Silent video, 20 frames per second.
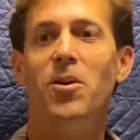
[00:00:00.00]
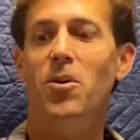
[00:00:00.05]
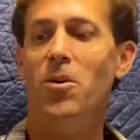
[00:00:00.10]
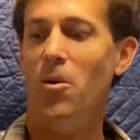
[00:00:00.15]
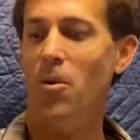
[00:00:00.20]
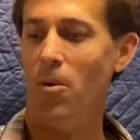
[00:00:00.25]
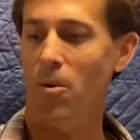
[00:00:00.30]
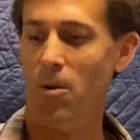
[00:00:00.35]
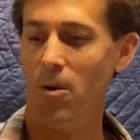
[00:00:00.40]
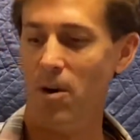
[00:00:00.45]

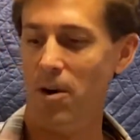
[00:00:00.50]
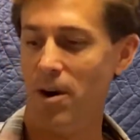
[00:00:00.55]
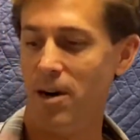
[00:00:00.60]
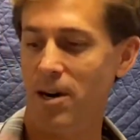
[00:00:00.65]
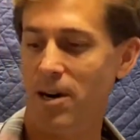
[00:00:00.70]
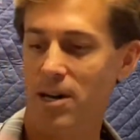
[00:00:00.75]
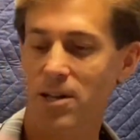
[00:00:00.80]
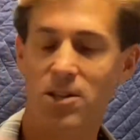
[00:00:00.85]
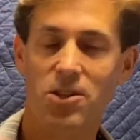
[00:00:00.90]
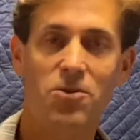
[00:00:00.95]

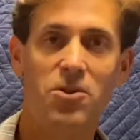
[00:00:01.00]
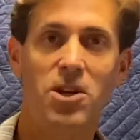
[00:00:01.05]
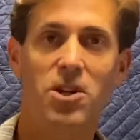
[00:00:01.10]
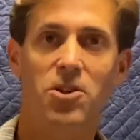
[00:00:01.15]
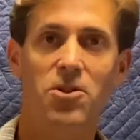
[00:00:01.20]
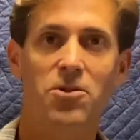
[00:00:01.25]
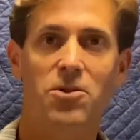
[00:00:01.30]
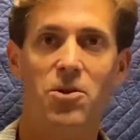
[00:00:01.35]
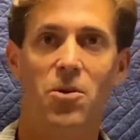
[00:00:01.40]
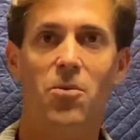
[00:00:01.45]
Or you can
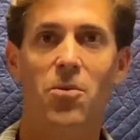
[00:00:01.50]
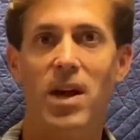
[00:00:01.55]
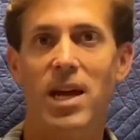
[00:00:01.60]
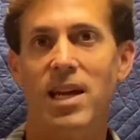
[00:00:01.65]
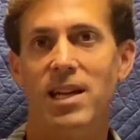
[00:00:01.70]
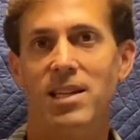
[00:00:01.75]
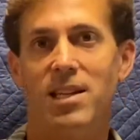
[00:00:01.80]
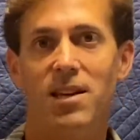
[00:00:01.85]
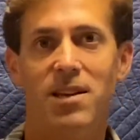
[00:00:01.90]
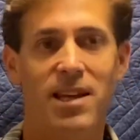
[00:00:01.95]
use a
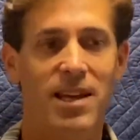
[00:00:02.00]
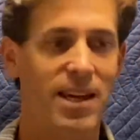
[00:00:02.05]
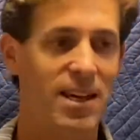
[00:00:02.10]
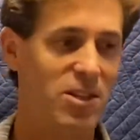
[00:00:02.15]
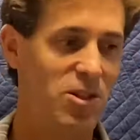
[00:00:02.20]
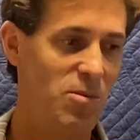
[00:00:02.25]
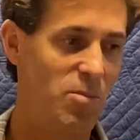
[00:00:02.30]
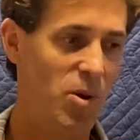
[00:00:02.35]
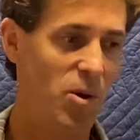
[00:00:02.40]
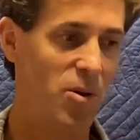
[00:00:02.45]
weight
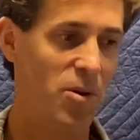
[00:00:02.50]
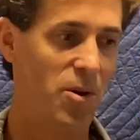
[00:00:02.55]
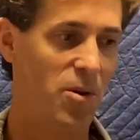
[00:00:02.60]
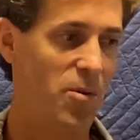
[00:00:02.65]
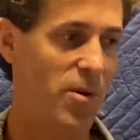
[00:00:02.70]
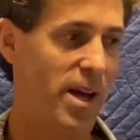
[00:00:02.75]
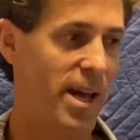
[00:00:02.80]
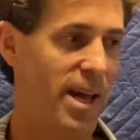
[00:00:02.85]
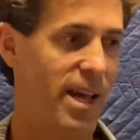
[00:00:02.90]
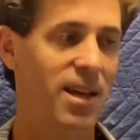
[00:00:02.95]
as you pull it
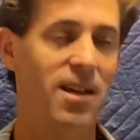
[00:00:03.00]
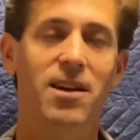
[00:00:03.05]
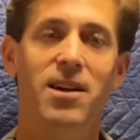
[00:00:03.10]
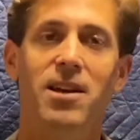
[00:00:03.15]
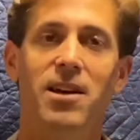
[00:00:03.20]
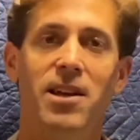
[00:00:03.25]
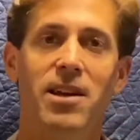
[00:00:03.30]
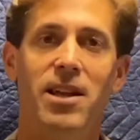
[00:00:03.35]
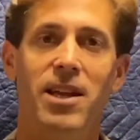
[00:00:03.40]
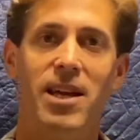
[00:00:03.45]
away
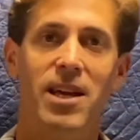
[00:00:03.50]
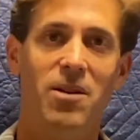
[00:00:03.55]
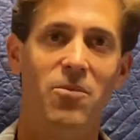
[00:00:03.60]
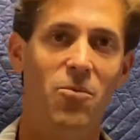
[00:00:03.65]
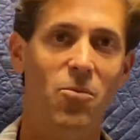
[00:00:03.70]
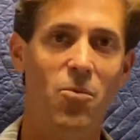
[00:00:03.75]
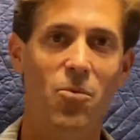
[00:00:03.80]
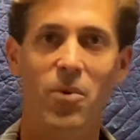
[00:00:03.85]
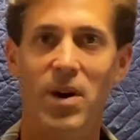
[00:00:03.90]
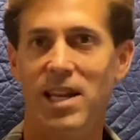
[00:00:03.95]

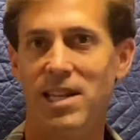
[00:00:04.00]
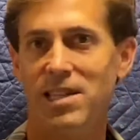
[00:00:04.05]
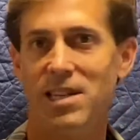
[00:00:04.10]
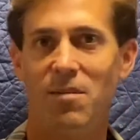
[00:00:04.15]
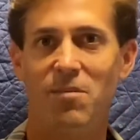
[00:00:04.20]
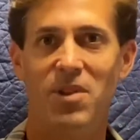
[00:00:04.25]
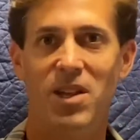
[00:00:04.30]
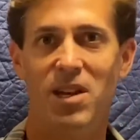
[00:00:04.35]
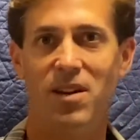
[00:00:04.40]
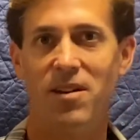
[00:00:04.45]
and weight
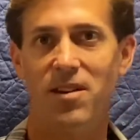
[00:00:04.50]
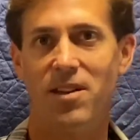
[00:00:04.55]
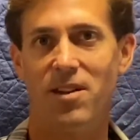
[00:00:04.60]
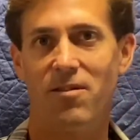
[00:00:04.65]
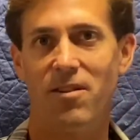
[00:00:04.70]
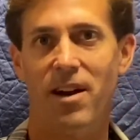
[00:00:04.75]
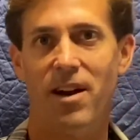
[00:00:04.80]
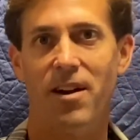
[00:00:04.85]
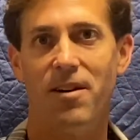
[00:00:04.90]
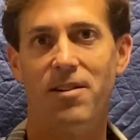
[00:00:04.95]
something on the
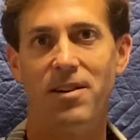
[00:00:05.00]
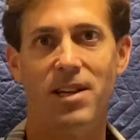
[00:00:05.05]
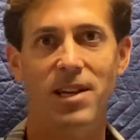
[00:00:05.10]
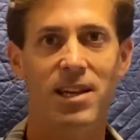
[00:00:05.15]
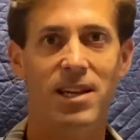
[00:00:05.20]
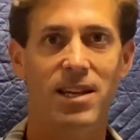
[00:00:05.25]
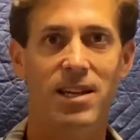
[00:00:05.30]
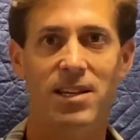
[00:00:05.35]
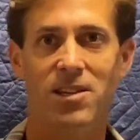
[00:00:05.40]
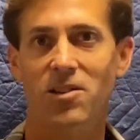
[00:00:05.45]
ground.
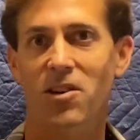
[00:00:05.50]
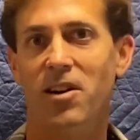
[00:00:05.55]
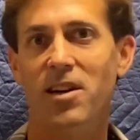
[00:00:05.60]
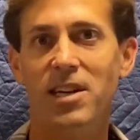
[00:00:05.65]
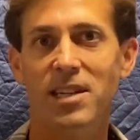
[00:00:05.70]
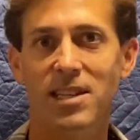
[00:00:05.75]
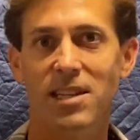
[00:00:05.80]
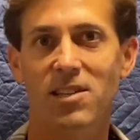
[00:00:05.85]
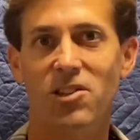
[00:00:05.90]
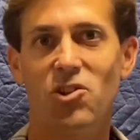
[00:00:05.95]
As
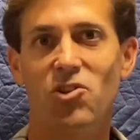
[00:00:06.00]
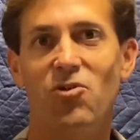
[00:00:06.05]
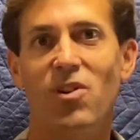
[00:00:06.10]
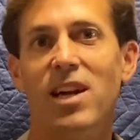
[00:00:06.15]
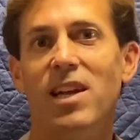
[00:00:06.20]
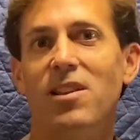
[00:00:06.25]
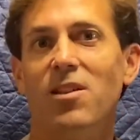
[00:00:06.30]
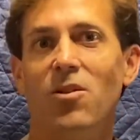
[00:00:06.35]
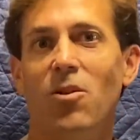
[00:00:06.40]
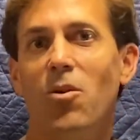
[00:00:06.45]
long as it's
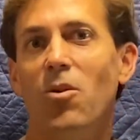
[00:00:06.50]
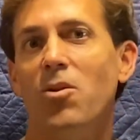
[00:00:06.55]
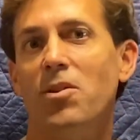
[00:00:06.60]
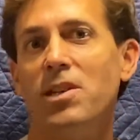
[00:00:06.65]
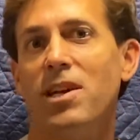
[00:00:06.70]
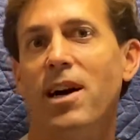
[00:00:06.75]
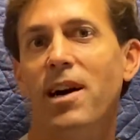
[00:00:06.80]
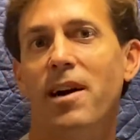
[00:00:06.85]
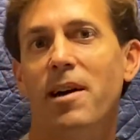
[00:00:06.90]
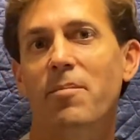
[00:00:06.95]
straight the whole
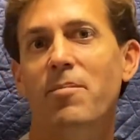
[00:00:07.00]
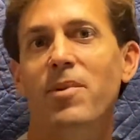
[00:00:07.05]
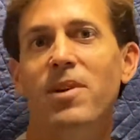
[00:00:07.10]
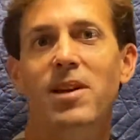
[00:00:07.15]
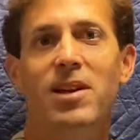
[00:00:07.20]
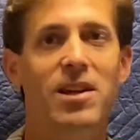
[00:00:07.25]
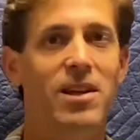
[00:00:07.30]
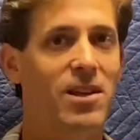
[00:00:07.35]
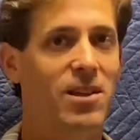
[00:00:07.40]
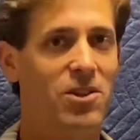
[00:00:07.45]
time,
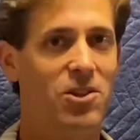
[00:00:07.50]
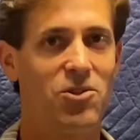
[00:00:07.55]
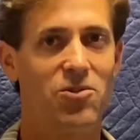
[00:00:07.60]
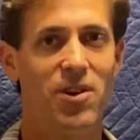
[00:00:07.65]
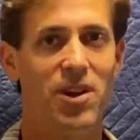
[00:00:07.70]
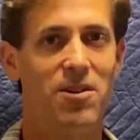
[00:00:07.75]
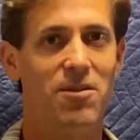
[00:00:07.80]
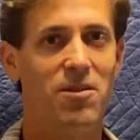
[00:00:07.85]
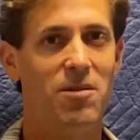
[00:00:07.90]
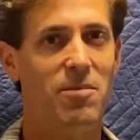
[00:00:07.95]
the
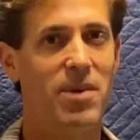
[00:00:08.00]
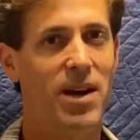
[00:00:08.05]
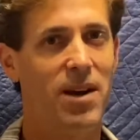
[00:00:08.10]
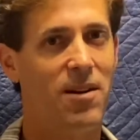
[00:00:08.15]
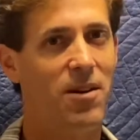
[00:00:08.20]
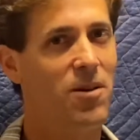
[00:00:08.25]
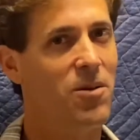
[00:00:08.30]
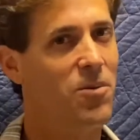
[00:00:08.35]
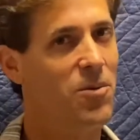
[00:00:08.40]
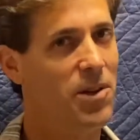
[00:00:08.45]
straighter the
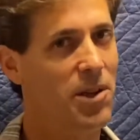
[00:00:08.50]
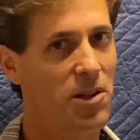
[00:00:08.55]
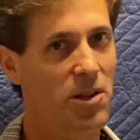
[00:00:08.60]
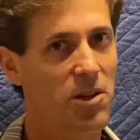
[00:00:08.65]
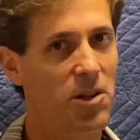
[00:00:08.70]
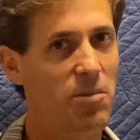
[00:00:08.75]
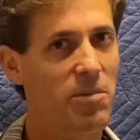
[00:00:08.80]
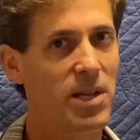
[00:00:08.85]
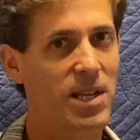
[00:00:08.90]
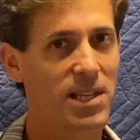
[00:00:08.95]
better, with a
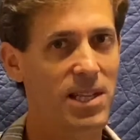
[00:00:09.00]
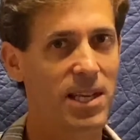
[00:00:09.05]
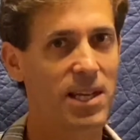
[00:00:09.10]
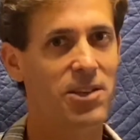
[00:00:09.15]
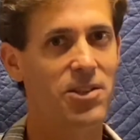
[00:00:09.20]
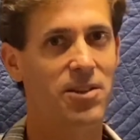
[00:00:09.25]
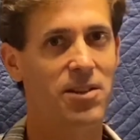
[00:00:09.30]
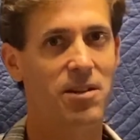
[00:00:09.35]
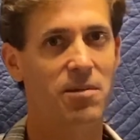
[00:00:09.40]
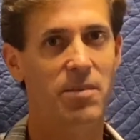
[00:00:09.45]
little bit of
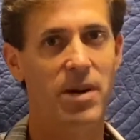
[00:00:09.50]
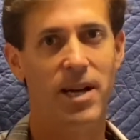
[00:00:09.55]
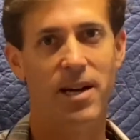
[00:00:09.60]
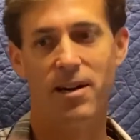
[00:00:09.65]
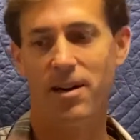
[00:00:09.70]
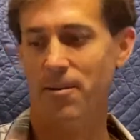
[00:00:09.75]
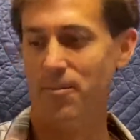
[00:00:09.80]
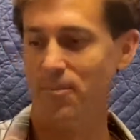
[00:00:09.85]
tension the better.